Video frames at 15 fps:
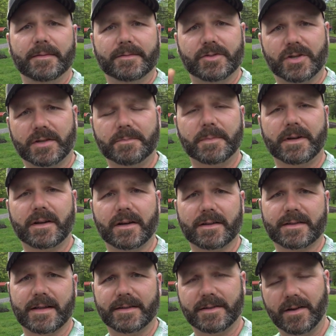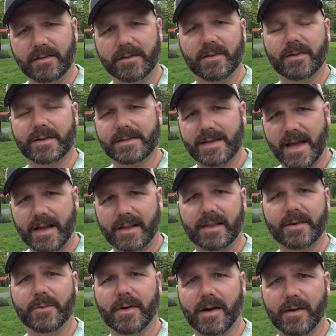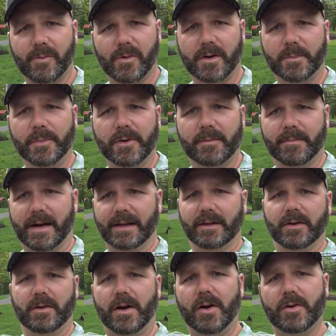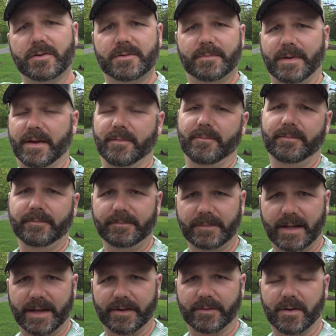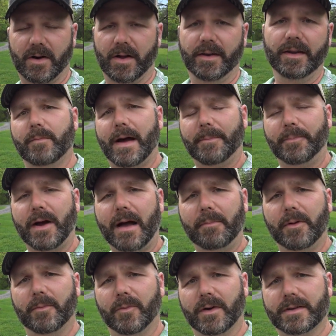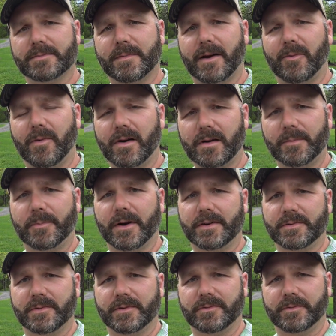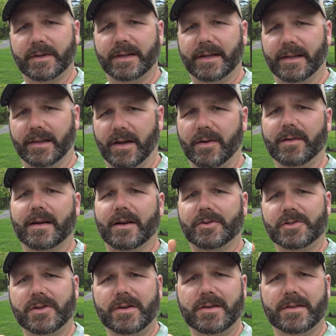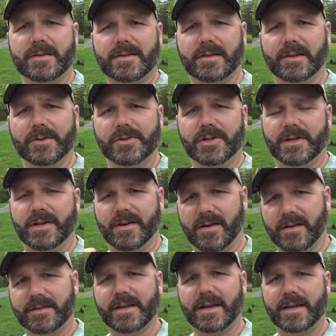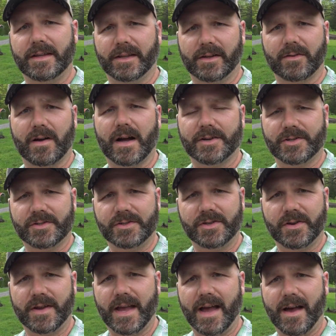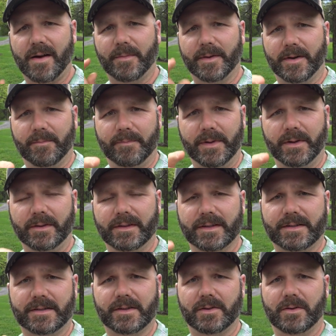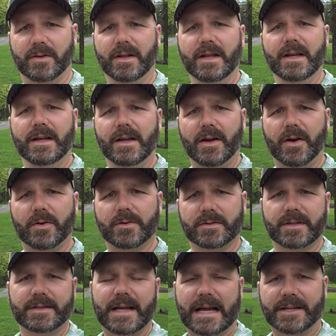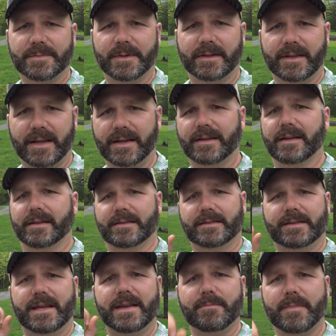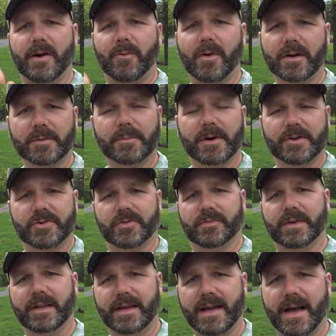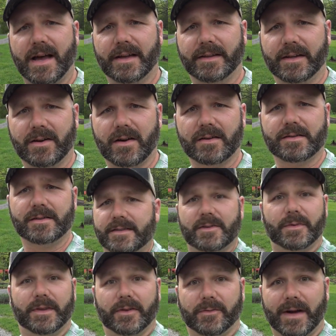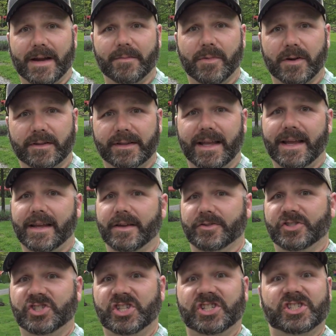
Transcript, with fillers: just because I don't know exactly where I want to put my little hose bib later on. My problem was my water pressure was really low and I'll show you the solution here. I'll take you in the garage and show you how I'm going to build this little hose attachment thing to keep my water pressure really high in the garden. So when the rainbird thing goes